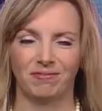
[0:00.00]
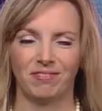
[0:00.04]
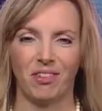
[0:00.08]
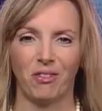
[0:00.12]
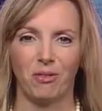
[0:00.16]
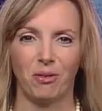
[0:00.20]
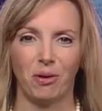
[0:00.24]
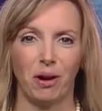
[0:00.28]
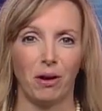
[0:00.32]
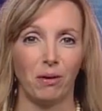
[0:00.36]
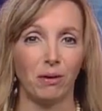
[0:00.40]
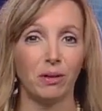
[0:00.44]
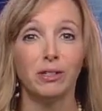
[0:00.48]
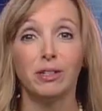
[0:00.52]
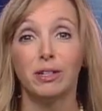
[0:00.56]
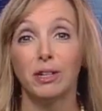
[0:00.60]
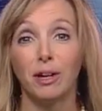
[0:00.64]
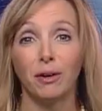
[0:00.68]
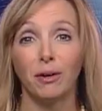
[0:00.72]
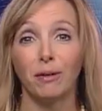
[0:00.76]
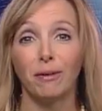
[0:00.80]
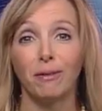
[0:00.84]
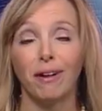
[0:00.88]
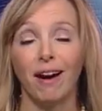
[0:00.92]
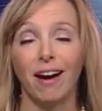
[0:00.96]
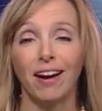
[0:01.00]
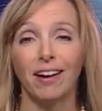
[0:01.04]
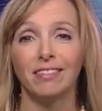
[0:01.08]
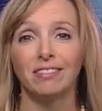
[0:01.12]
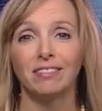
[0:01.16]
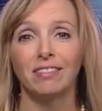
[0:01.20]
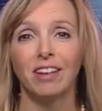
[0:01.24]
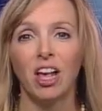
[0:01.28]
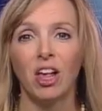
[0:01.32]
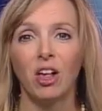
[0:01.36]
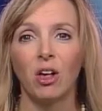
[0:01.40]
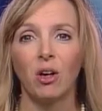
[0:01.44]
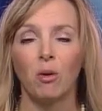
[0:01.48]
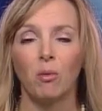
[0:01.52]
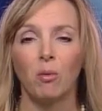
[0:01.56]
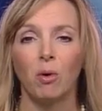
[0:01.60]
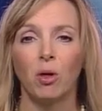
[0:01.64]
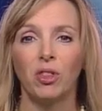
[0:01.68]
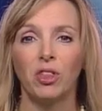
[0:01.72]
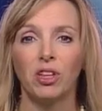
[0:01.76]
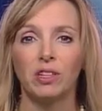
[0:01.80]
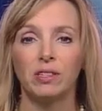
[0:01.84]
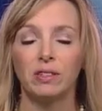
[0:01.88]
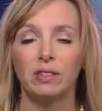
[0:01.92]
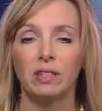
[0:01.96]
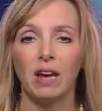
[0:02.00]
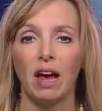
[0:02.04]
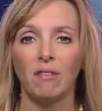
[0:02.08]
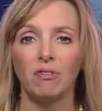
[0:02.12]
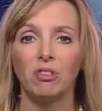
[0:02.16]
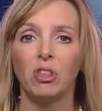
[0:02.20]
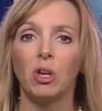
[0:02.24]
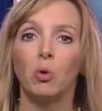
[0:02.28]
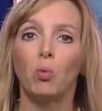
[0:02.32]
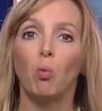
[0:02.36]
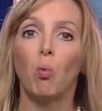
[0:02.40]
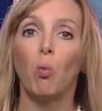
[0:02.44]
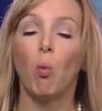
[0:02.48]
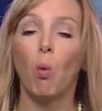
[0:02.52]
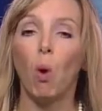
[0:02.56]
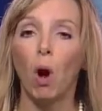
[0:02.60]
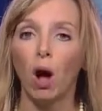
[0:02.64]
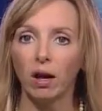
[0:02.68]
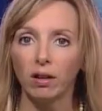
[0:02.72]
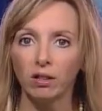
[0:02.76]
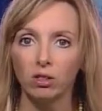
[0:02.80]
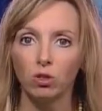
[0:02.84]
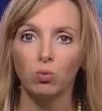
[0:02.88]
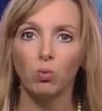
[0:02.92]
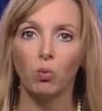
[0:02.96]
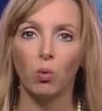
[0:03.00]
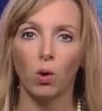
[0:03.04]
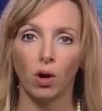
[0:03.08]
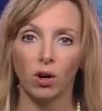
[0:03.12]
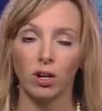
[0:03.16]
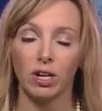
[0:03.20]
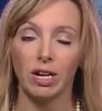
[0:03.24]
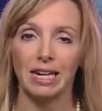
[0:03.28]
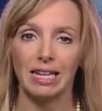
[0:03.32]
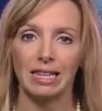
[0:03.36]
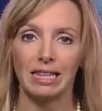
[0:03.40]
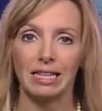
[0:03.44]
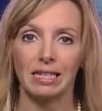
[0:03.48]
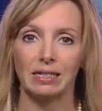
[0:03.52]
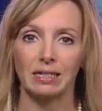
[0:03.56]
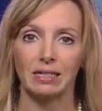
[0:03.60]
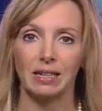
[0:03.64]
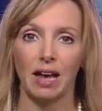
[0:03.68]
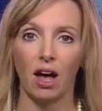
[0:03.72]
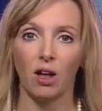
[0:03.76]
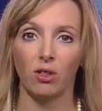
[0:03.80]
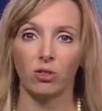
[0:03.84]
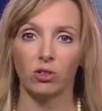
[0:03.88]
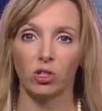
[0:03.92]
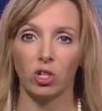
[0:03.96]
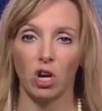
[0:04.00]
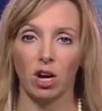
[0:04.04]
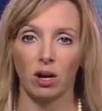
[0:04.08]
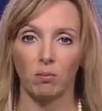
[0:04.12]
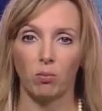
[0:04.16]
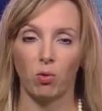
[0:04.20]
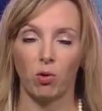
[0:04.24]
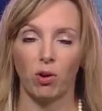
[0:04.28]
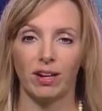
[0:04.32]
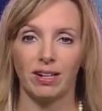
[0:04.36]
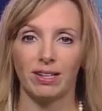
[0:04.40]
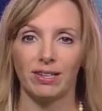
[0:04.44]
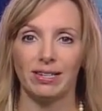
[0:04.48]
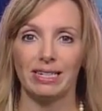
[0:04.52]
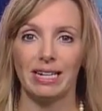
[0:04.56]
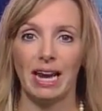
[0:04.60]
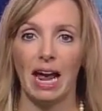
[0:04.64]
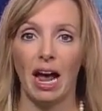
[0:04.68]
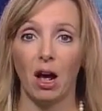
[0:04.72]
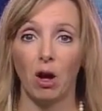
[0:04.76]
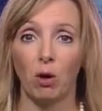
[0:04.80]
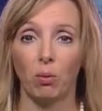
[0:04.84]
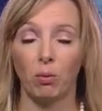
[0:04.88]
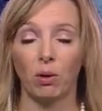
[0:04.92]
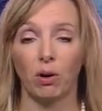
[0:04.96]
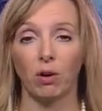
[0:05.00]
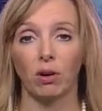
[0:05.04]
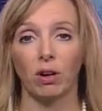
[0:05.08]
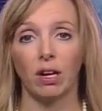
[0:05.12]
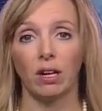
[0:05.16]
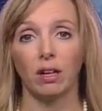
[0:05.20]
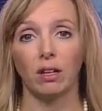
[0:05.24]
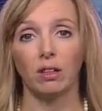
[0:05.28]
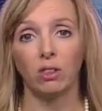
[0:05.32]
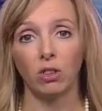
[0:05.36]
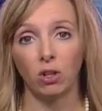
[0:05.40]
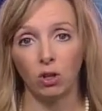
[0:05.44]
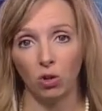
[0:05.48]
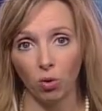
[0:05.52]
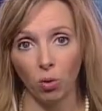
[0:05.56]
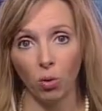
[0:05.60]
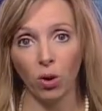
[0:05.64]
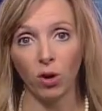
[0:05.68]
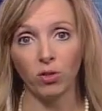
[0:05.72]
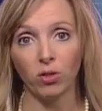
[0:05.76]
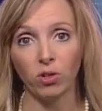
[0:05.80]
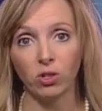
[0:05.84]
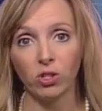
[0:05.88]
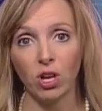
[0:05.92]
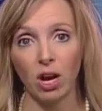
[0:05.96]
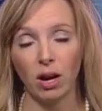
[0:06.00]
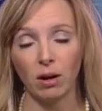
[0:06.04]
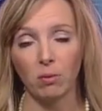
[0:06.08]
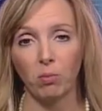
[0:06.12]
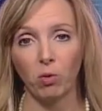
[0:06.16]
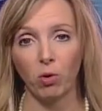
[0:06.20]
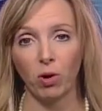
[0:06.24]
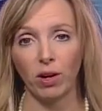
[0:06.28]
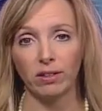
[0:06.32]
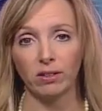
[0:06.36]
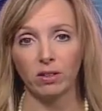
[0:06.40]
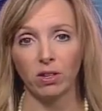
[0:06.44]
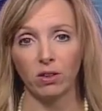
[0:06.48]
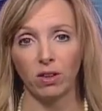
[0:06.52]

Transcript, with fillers: We always do, right? Well, the staff that was working the south checkpoint is now working the north checkpoint.